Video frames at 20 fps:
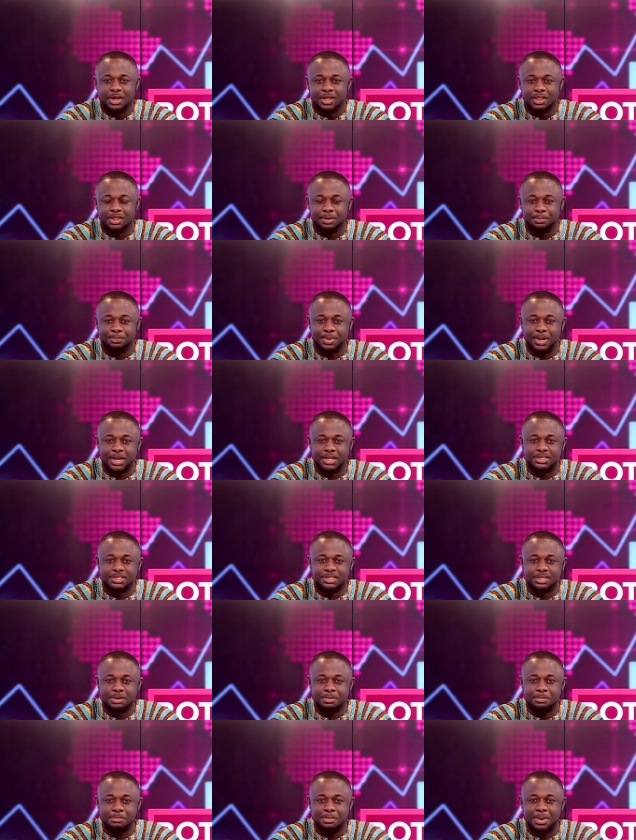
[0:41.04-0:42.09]
the
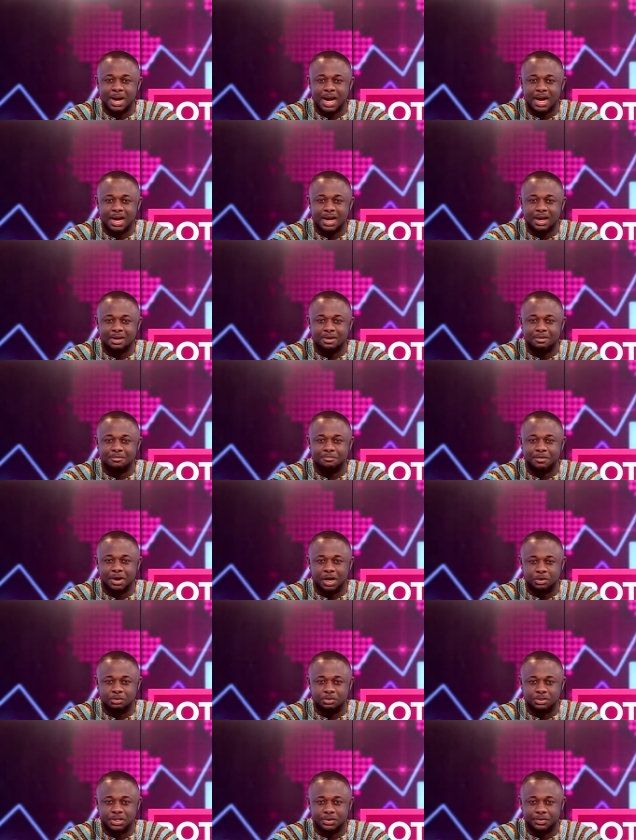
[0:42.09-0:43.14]
benchmark
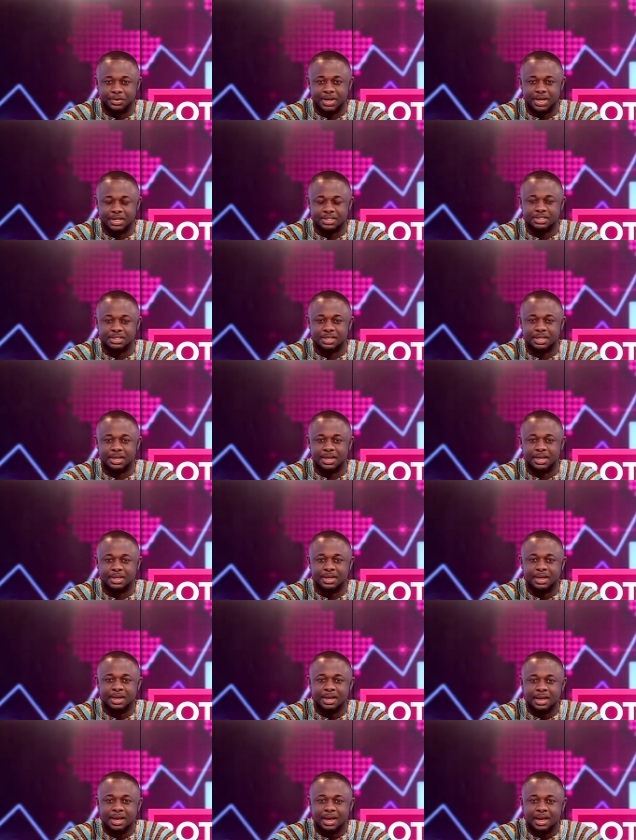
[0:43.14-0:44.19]
values, the reduction in it,
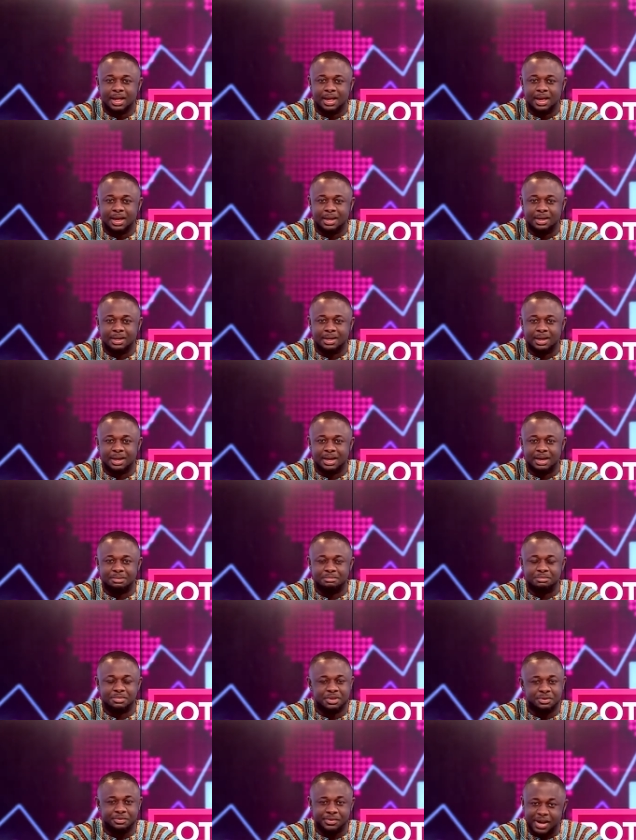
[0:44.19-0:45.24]
and um,
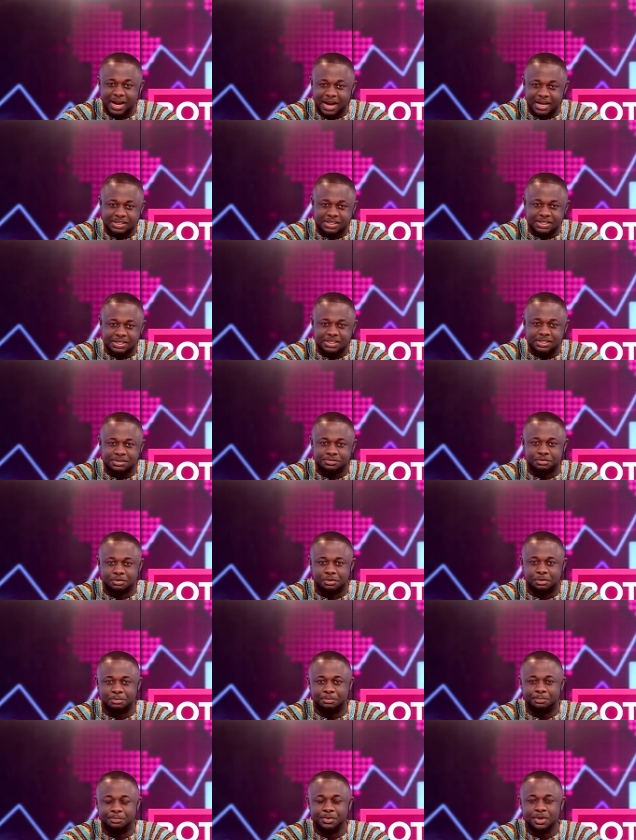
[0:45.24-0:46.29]
the reactions
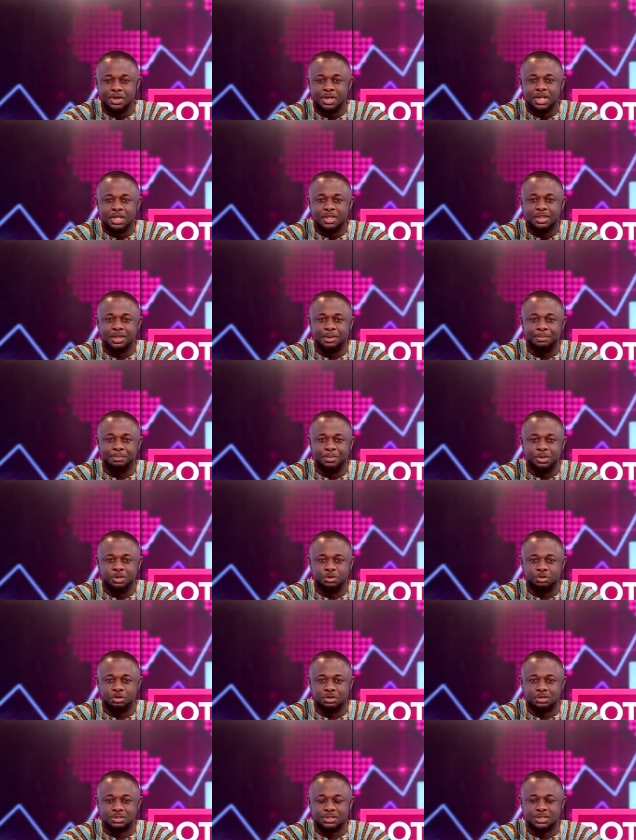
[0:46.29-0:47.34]
from the
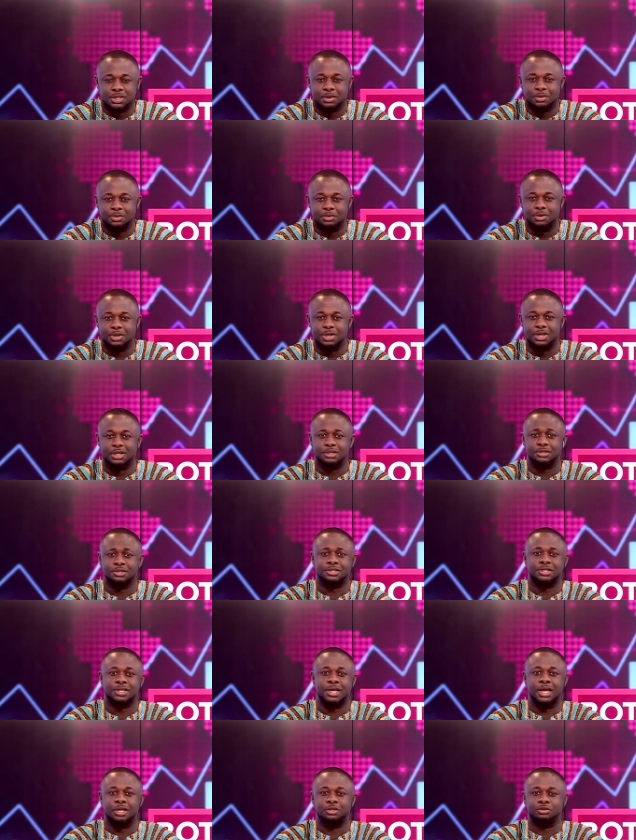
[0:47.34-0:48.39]
major stakeholders.
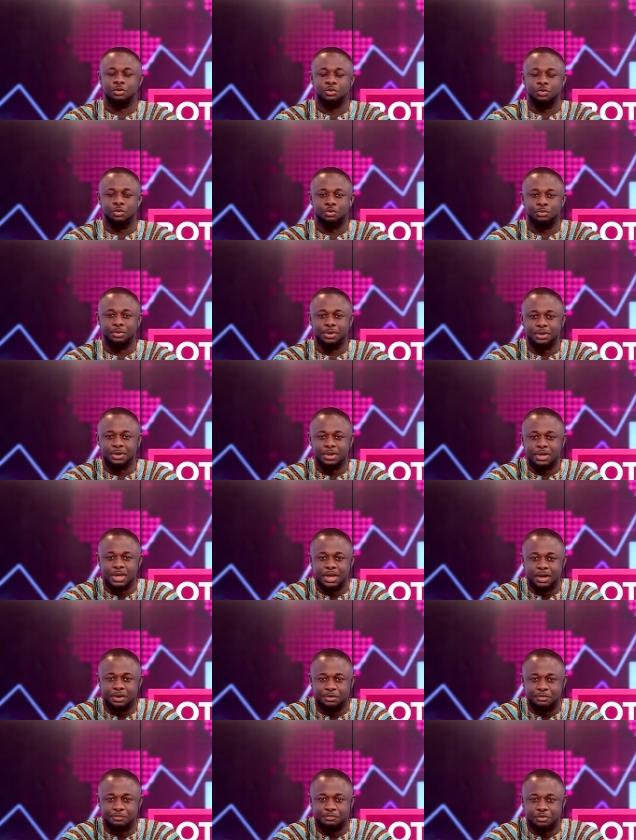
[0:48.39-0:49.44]
Uh, so we'll be
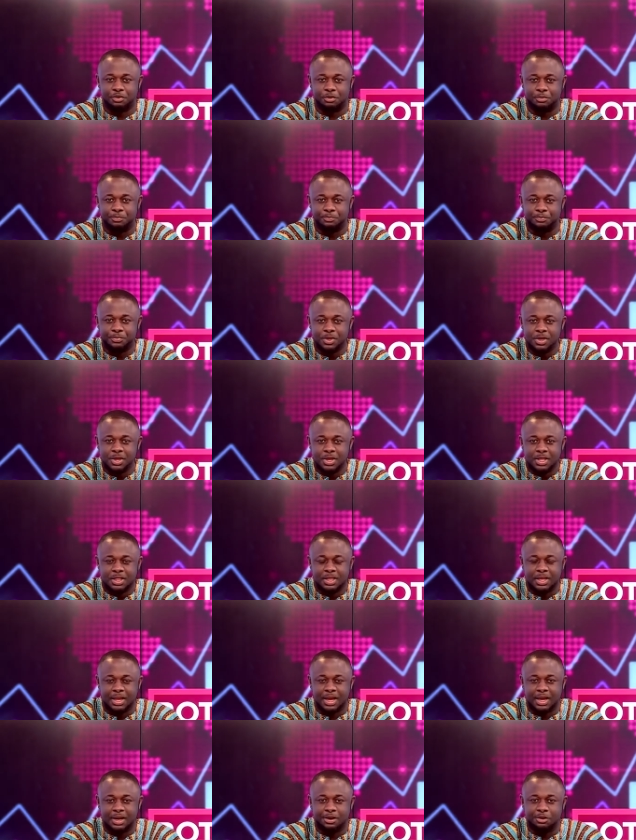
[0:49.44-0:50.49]
hearing from the
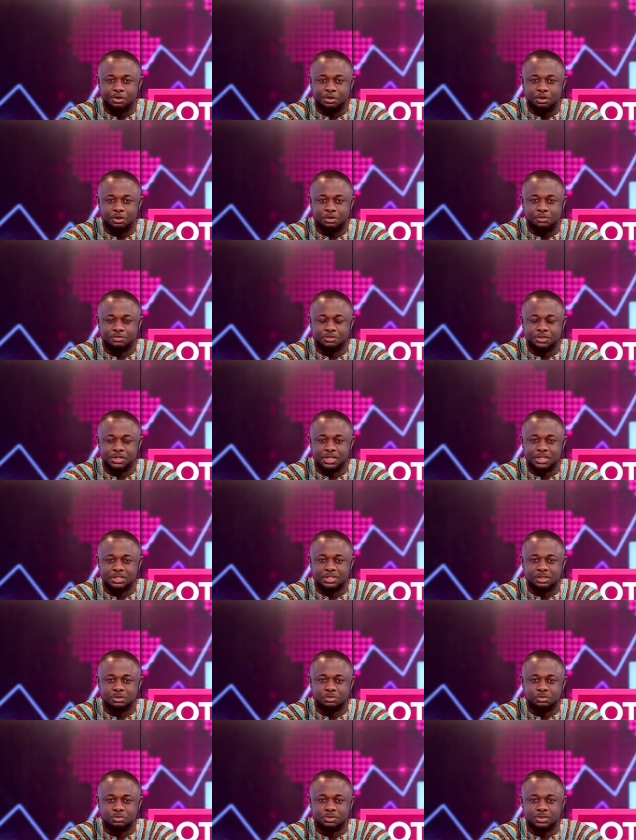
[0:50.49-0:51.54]
Ghana Union of Traders
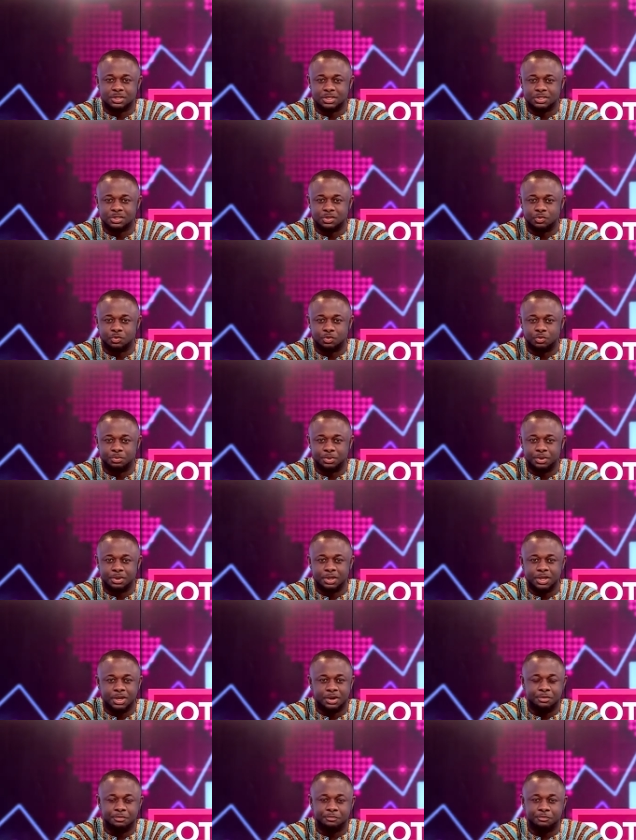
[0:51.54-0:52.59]
Association, we'll be
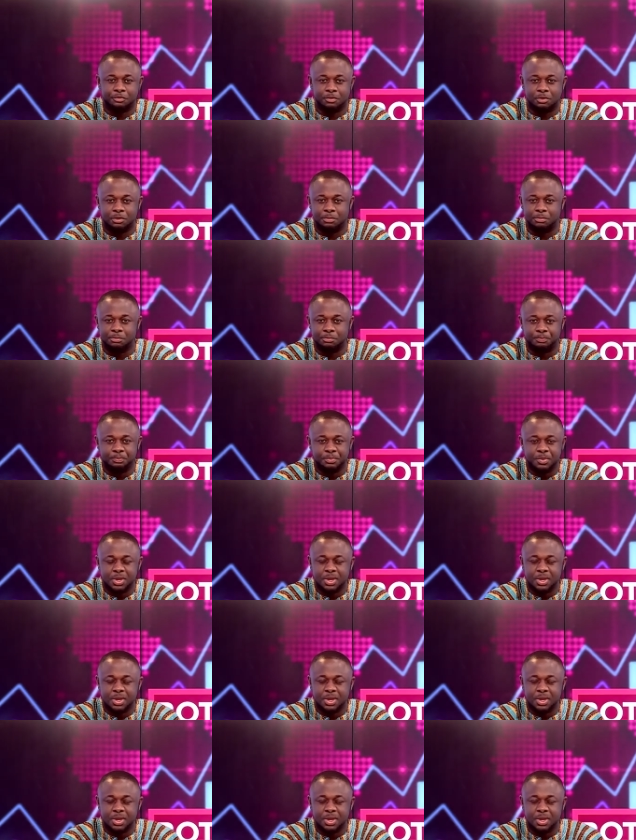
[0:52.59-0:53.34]
hearing from